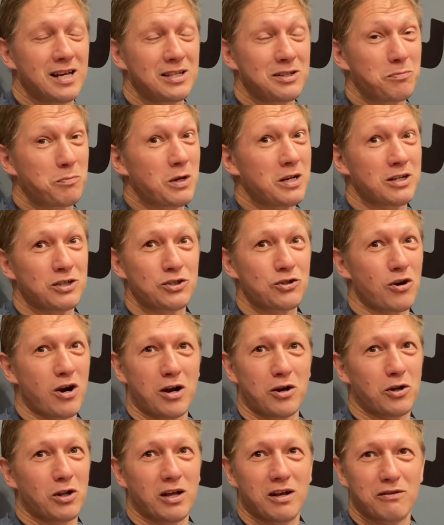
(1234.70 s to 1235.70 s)
been a
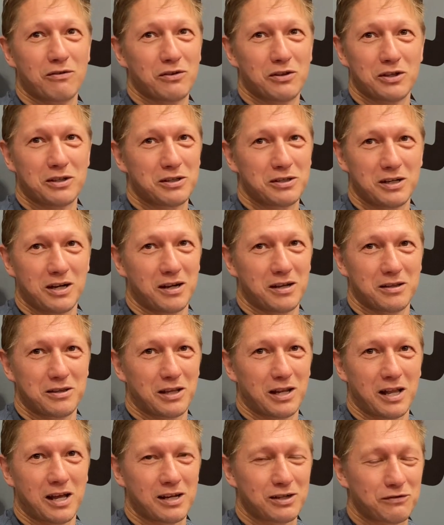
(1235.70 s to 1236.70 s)
struggle over, you know,
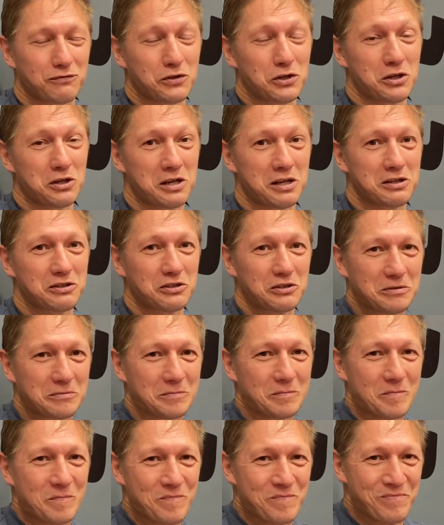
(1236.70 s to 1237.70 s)
the last few years.
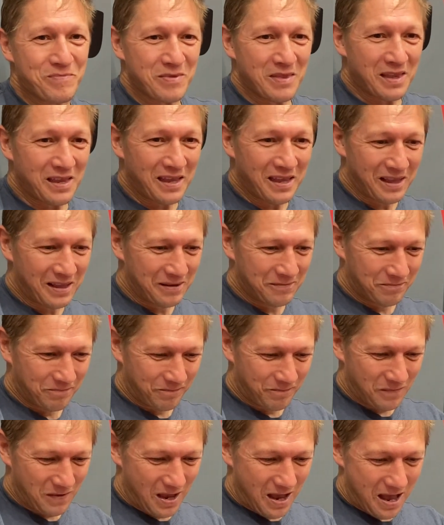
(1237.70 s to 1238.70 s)

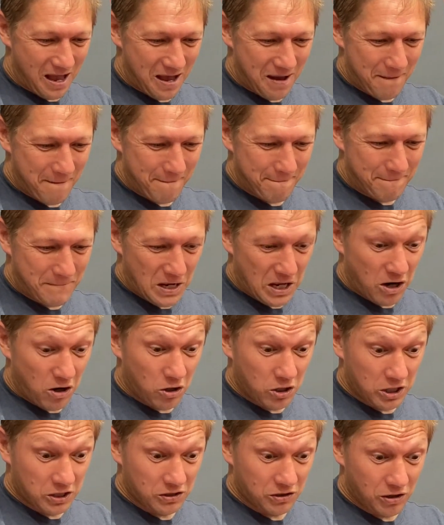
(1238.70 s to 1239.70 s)
But
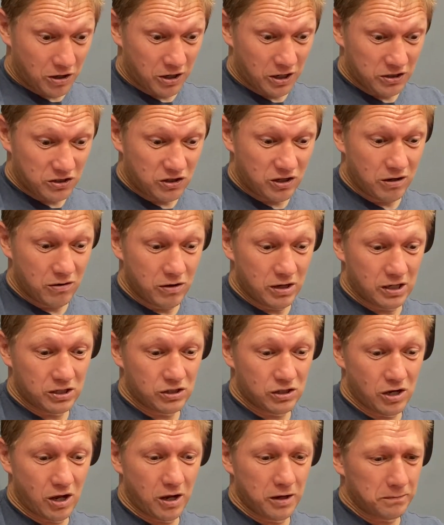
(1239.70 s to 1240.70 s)
on a
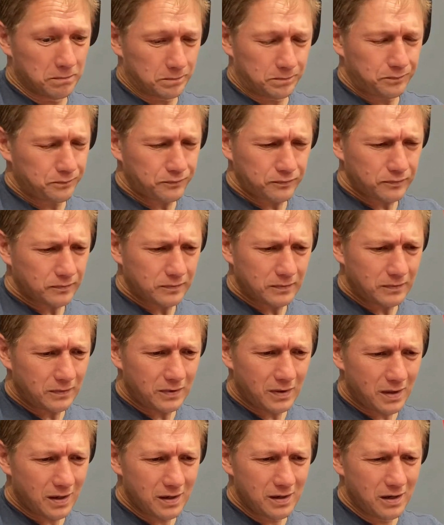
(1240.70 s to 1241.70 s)
serious note,
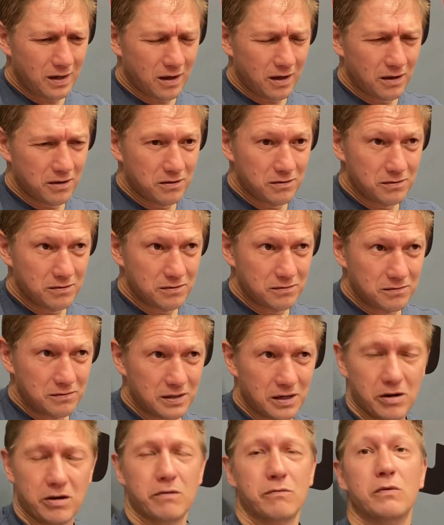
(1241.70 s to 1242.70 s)
you know,
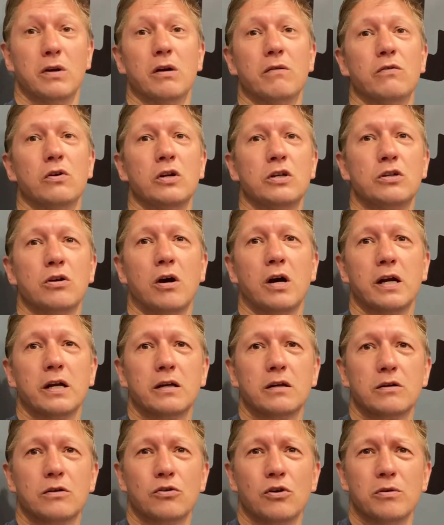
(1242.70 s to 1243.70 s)
we're a very tight
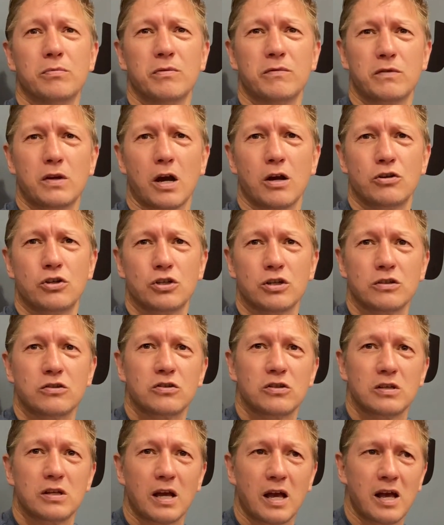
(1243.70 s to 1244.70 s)
group of
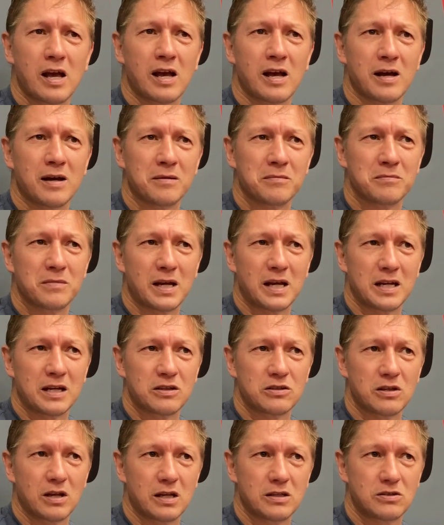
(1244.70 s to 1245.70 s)
coaches, and
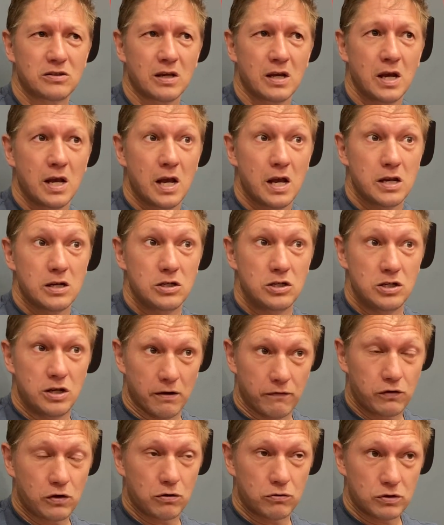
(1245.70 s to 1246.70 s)
it's
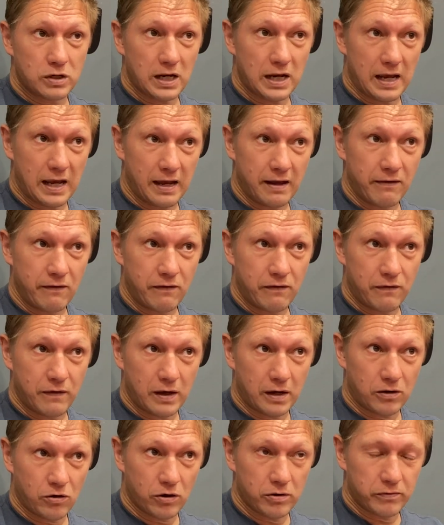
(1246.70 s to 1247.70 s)
difficult to have
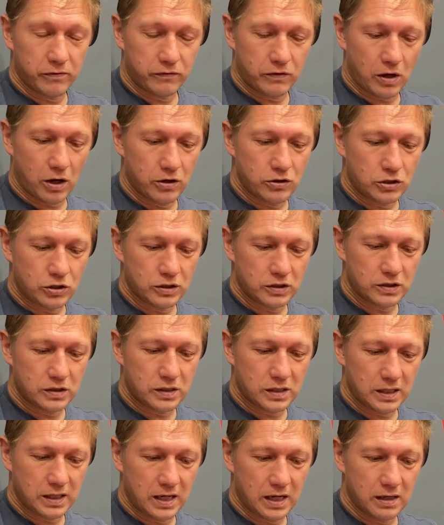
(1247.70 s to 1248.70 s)
a group of coaches
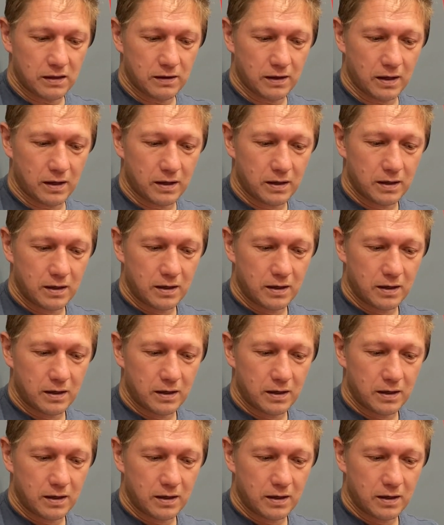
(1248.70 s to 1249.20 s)
together